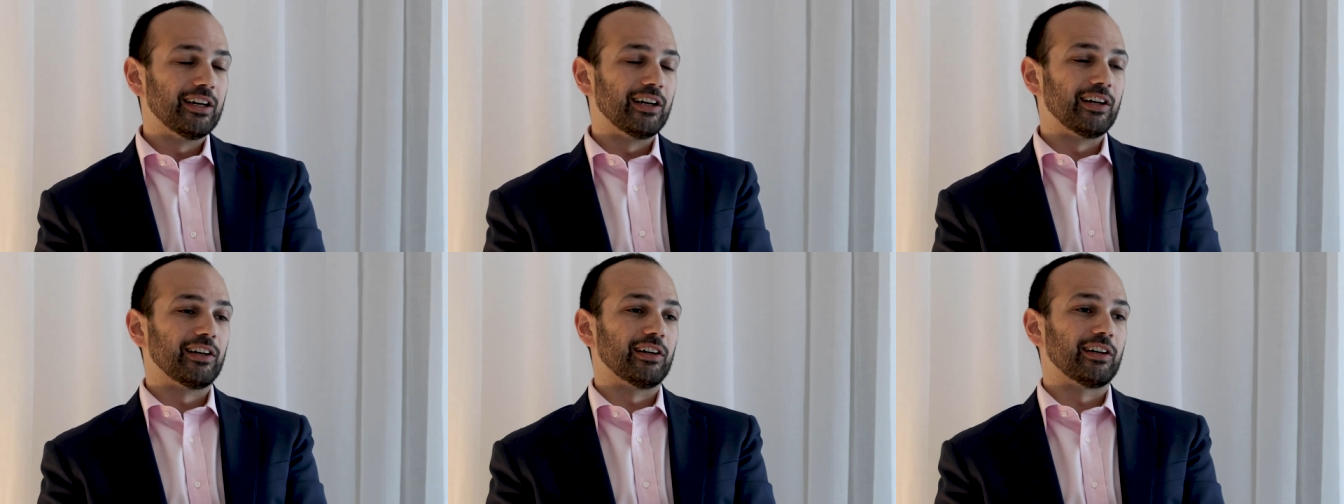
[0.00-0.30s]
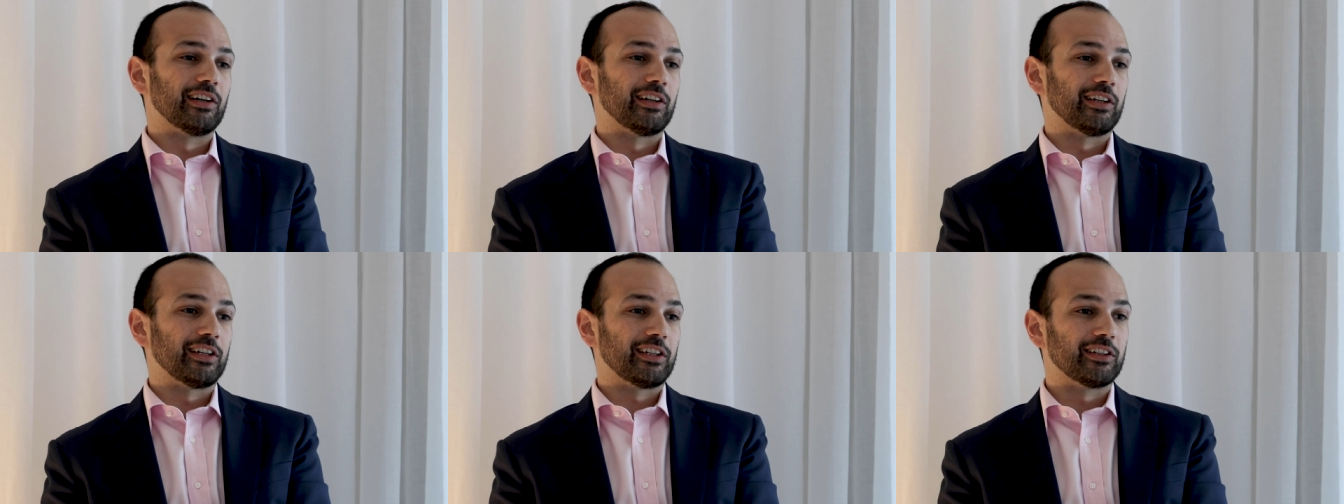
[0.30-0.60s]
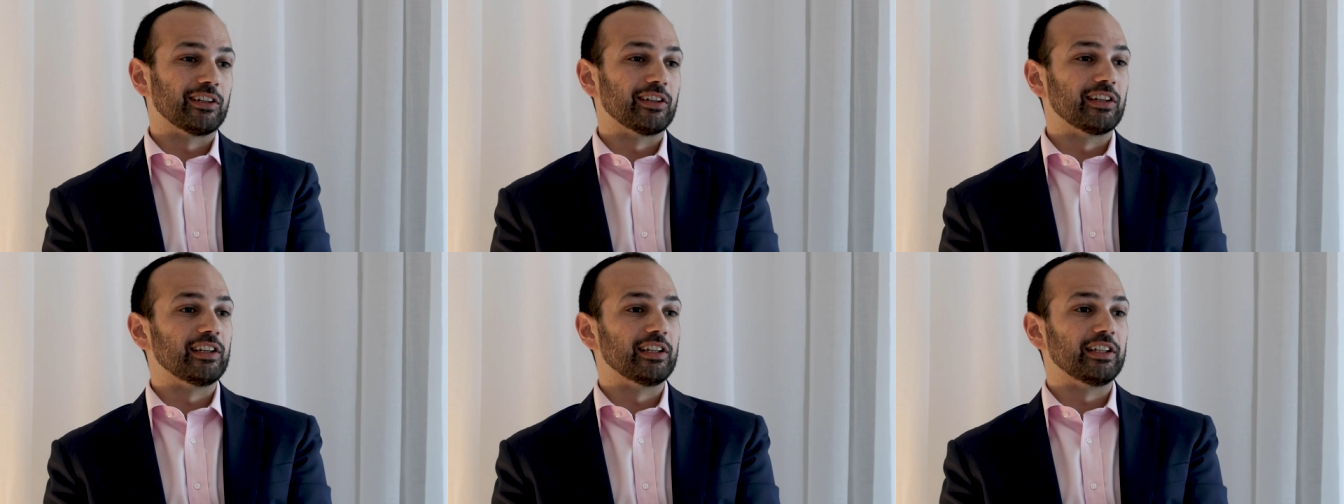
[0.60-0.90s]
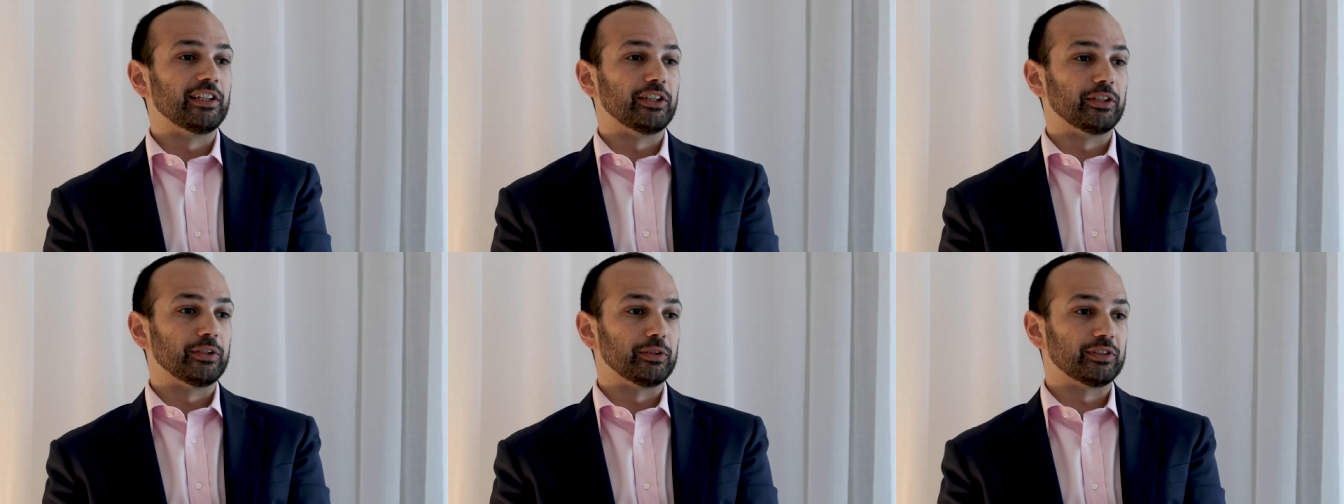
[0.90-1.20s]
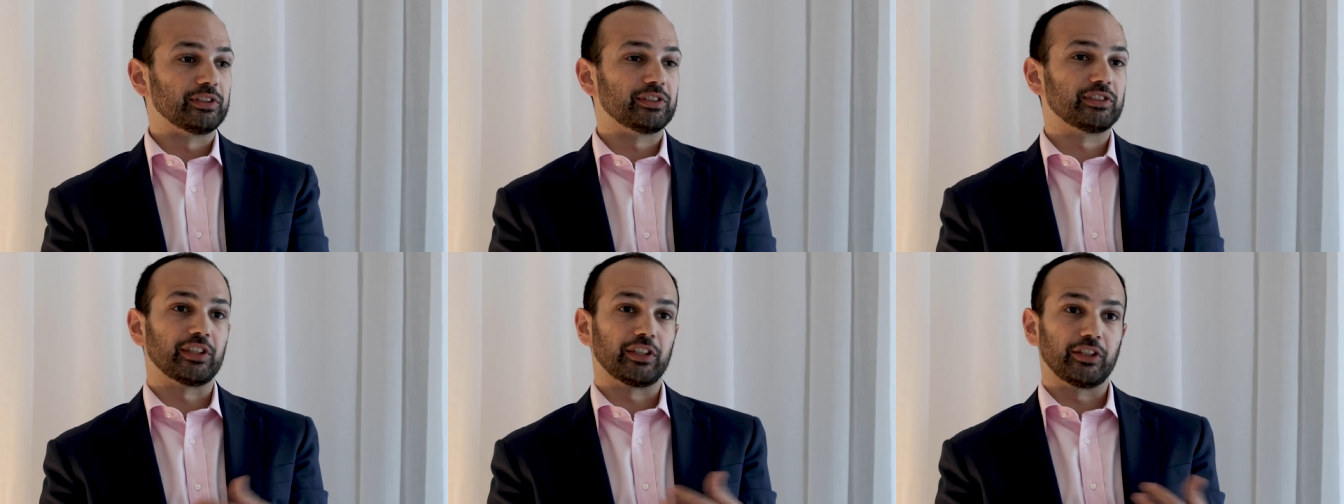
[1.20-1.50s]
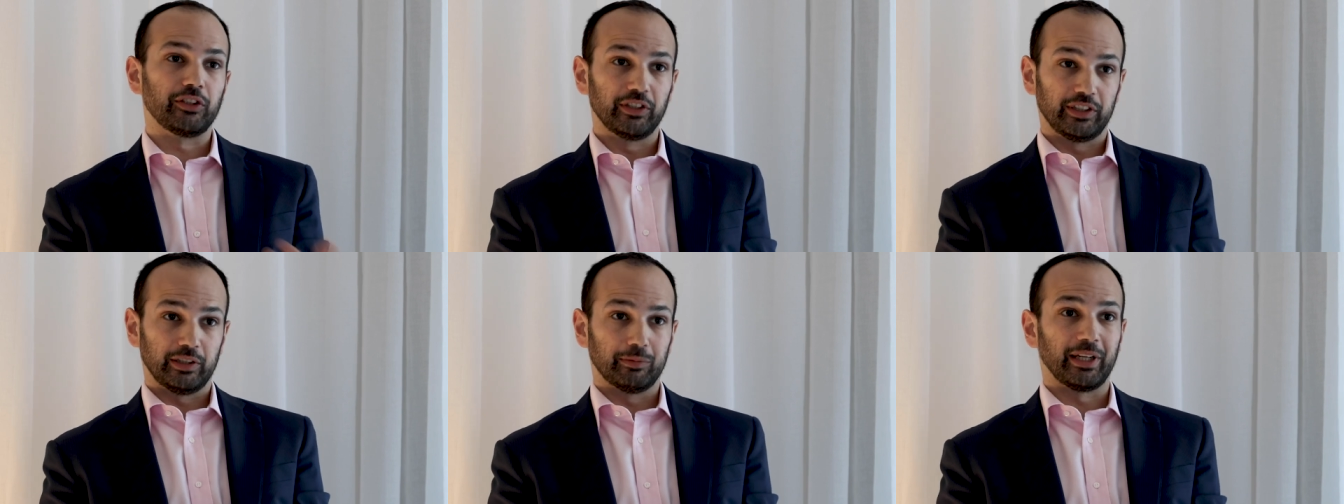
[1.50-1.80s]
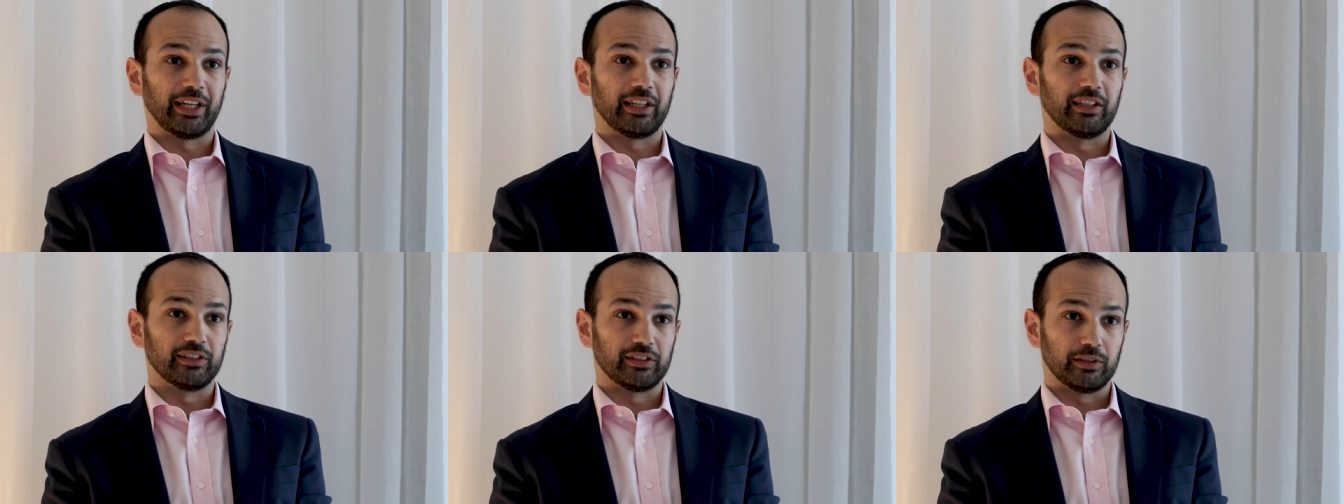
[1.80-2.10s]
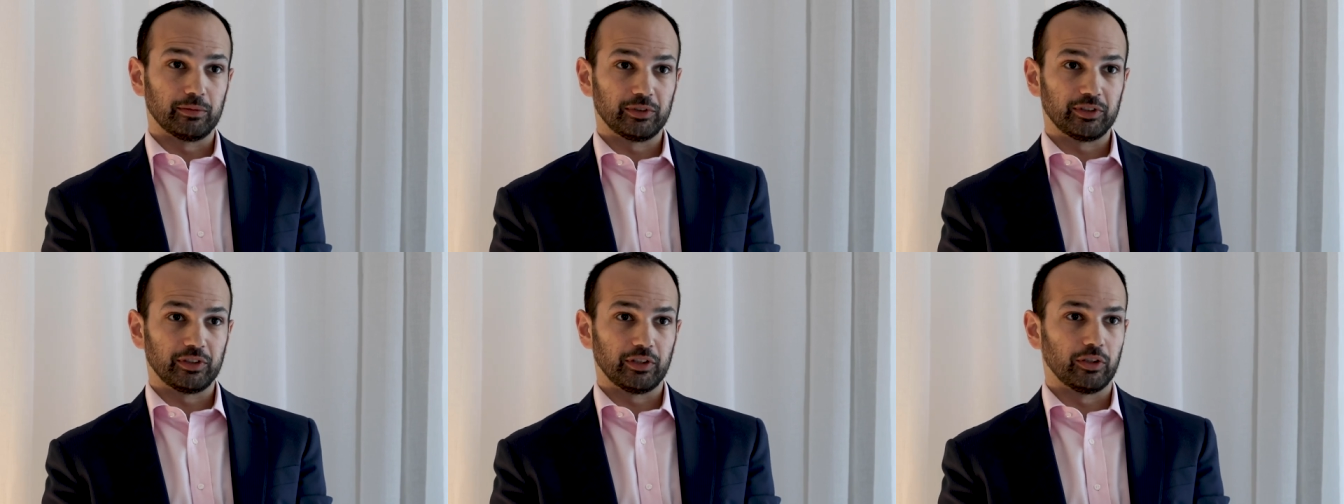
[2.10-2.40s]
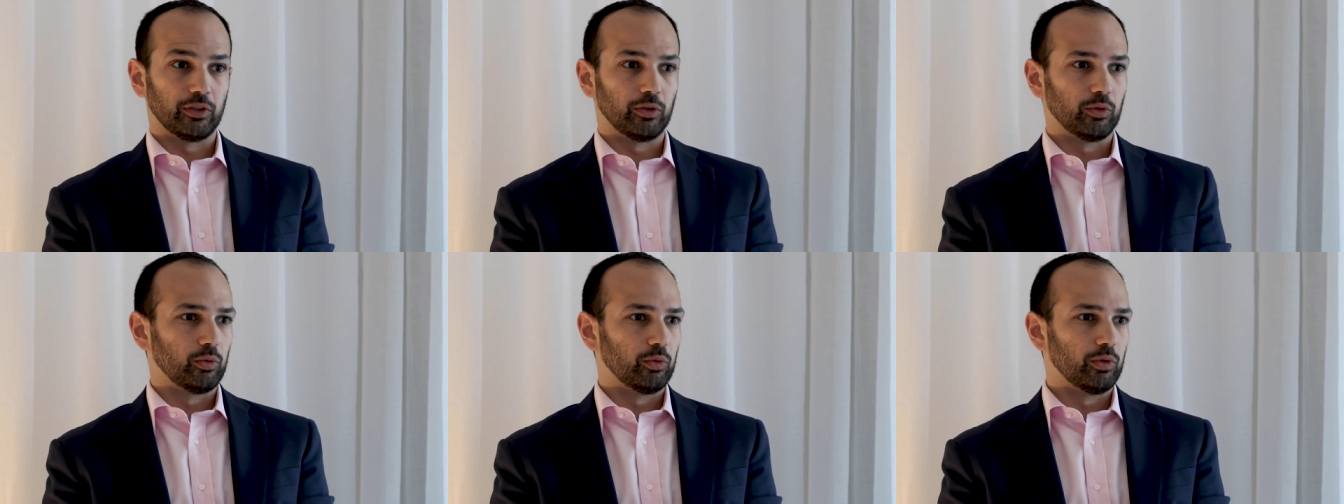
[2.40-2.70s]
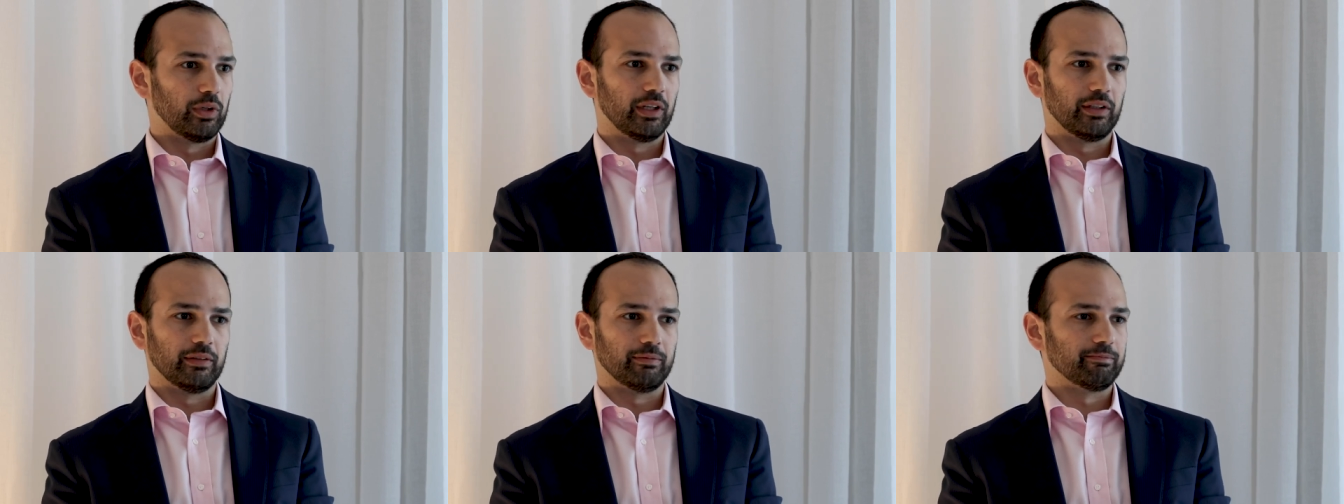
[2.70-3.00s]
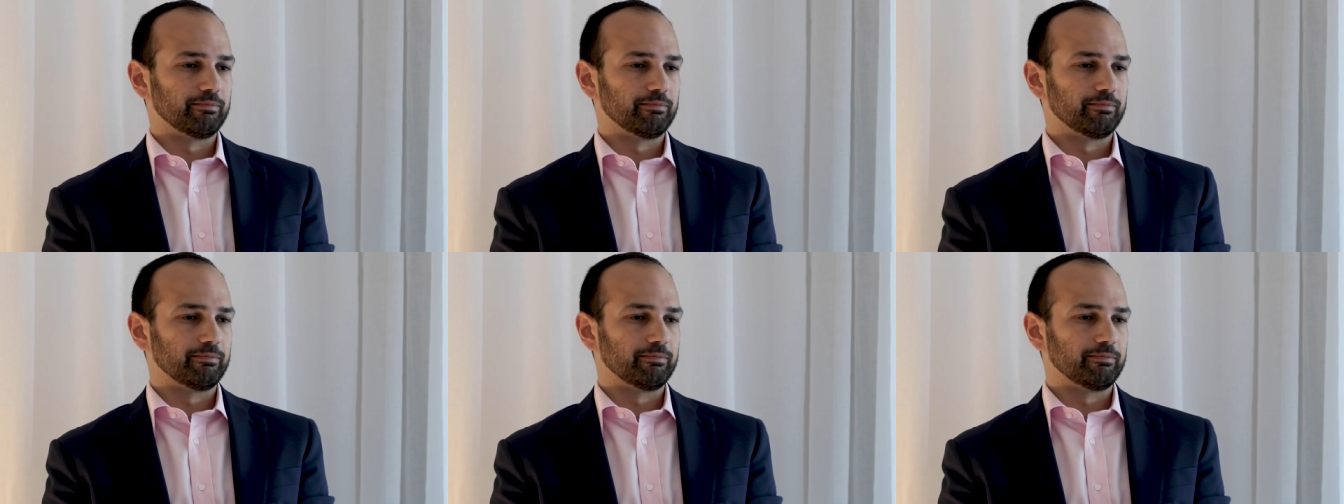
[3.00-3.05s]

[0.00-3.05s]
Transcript: our currently used security mechanisms. So,